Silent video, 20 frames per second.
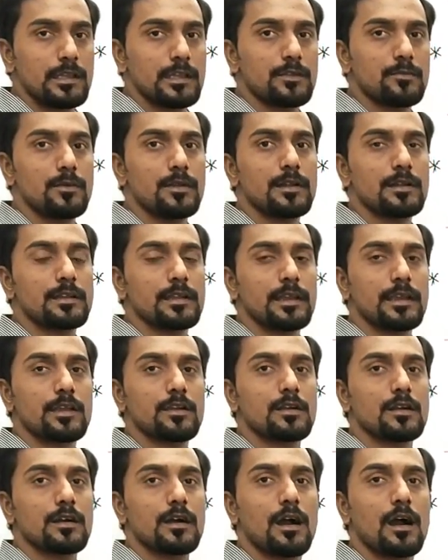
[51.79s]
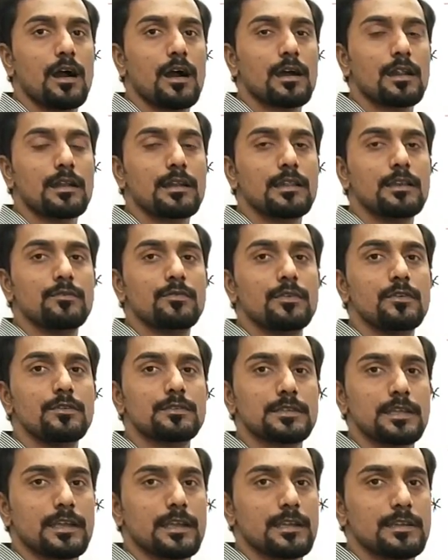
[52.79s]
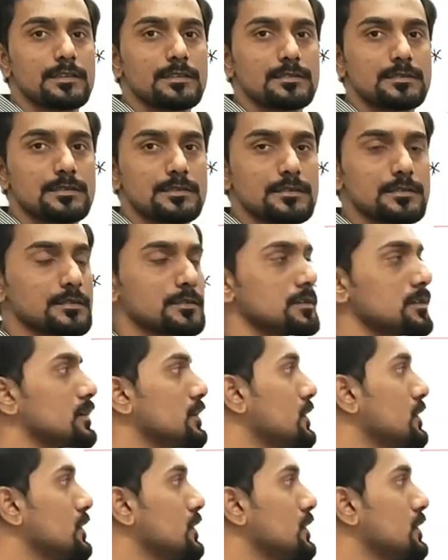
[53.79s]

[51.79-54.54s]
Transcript: it will take hardly a few seconds.